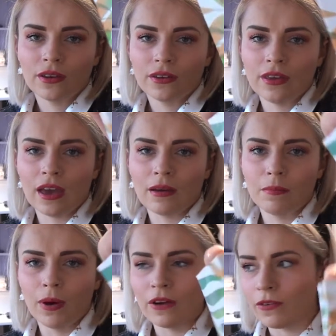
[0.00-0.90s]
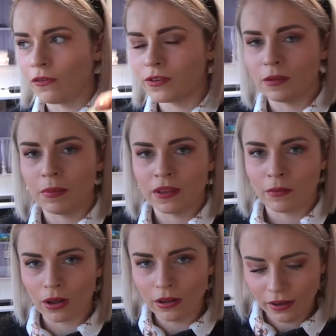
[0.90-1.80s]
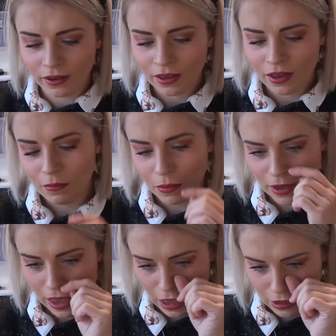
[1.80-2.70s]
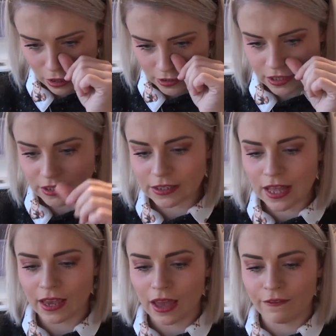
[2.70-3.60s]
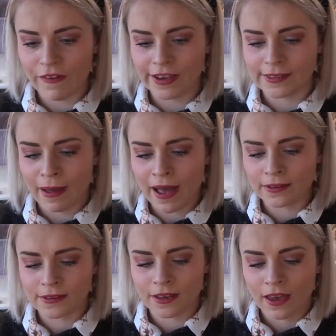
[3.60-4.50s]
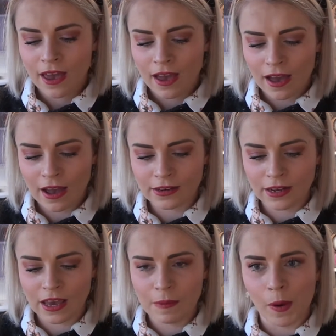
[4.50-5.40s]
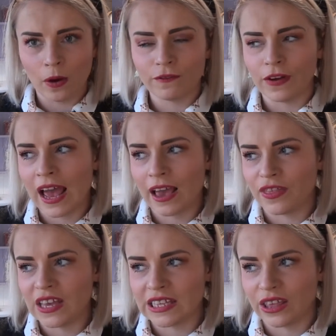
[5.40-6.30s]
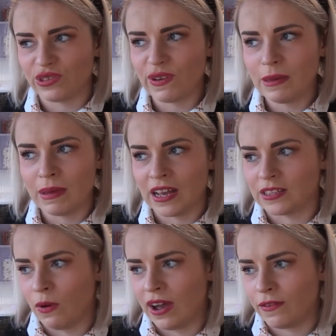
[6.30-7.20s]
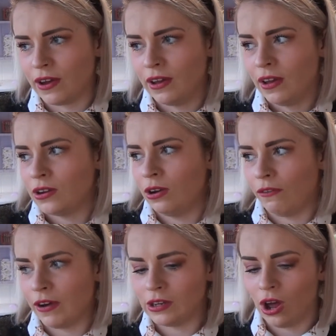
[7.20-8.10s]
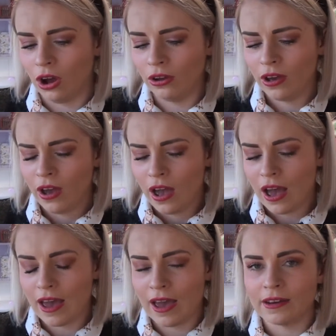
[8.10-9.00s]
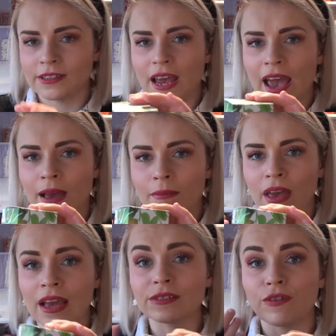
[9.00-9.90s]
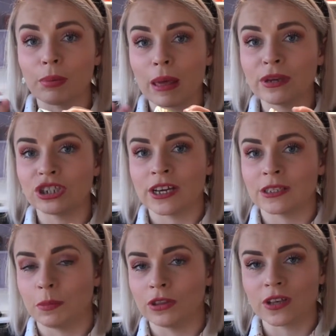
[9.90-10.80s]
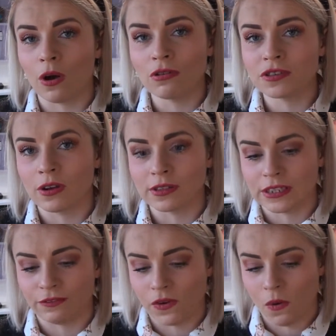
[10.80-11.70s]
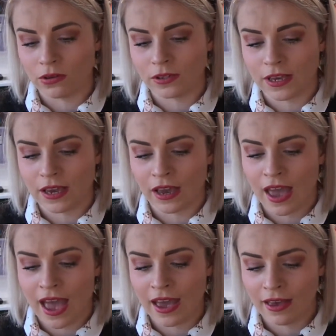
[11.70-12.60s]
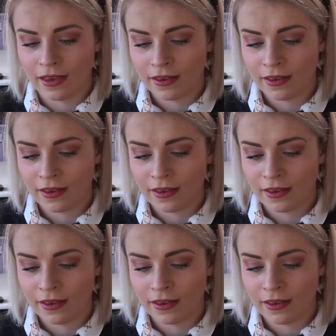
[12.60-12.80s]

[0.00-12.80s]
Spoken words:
Yeah, but I've obviously binned them all. But yeah, so this is like a face mask, and you keep it on for like, I think it's like 3 minutes or whatever, not very long. And it's for blemishes, but there's all sorts of different ones you can get.